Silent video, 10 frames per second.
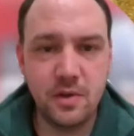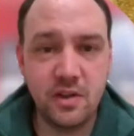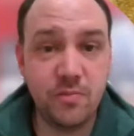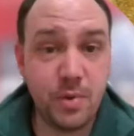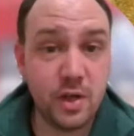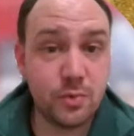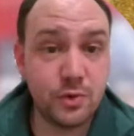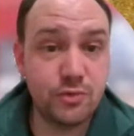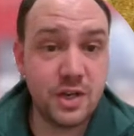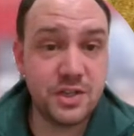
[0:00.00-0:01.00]
If Perth
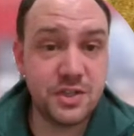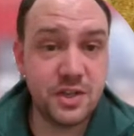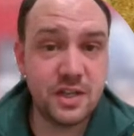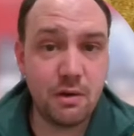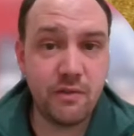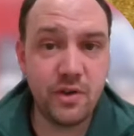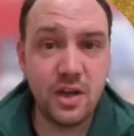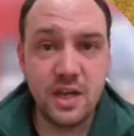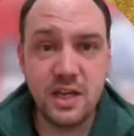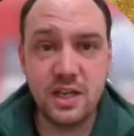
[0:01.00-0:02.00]
was reticent, however,
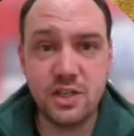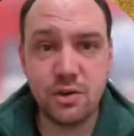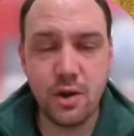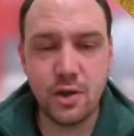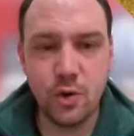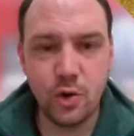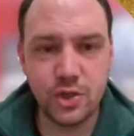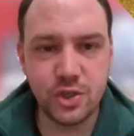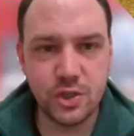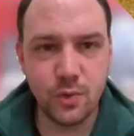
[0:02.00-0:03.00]
he's throwing
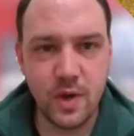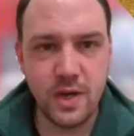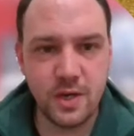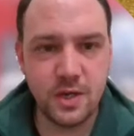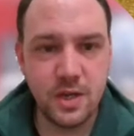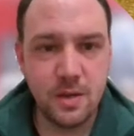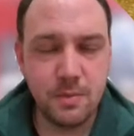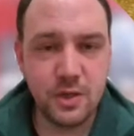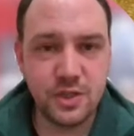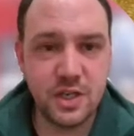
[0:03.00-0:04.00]
caution to the wind,
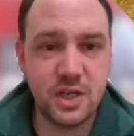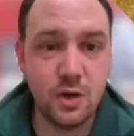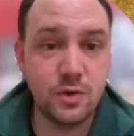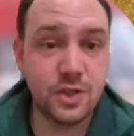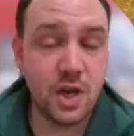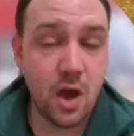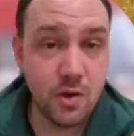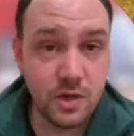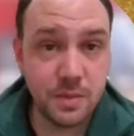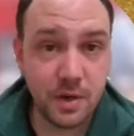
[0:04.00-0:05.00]
because he knows that
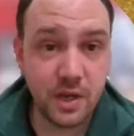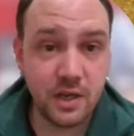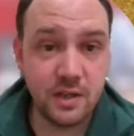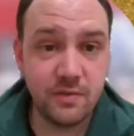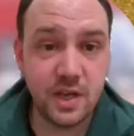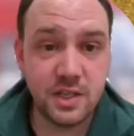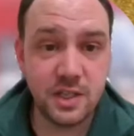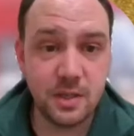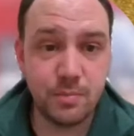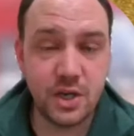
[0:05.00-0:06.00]
only by
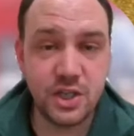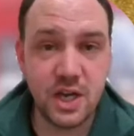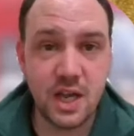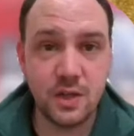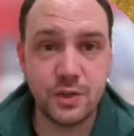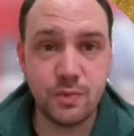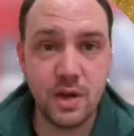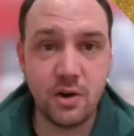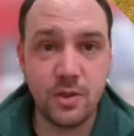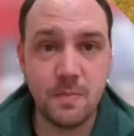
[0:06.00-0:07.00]
alleviating the pressure
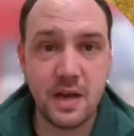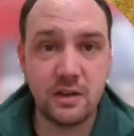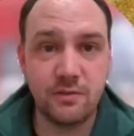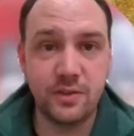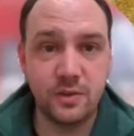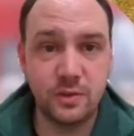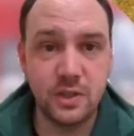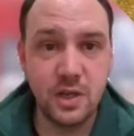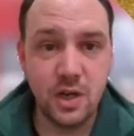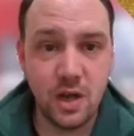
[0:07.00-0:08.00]
elsewhere on the
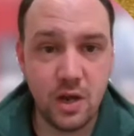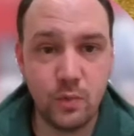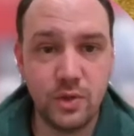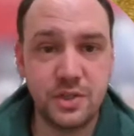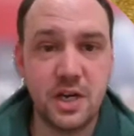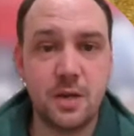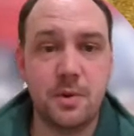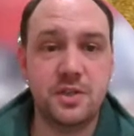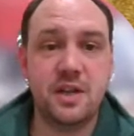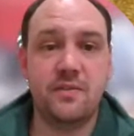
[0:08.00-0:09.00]
battlefield will the
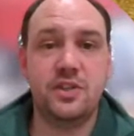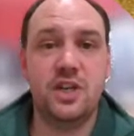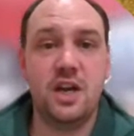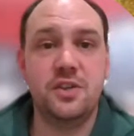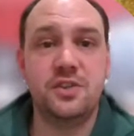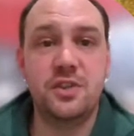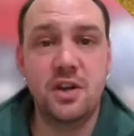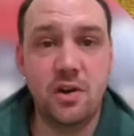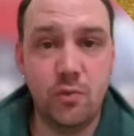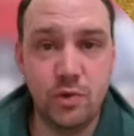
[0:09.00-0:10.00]
Jacobites have a chance
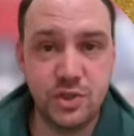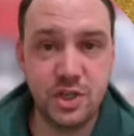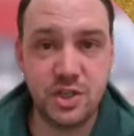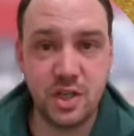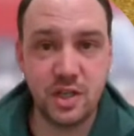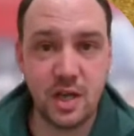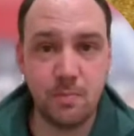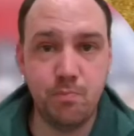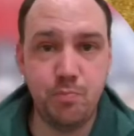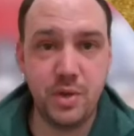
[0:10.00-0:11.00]
of resisting
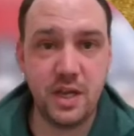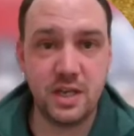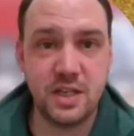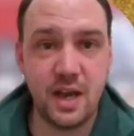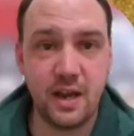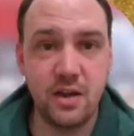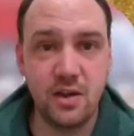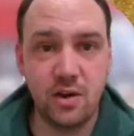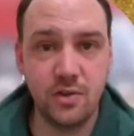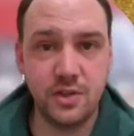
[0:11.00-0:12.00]
that big attack
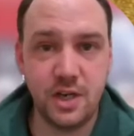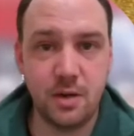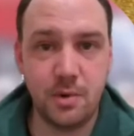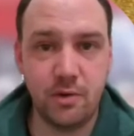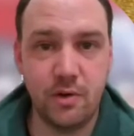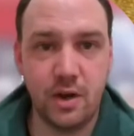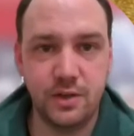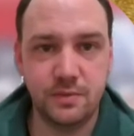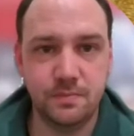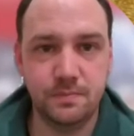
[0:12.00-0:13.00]
on the Jacobite
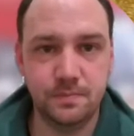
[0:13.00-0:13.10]
right.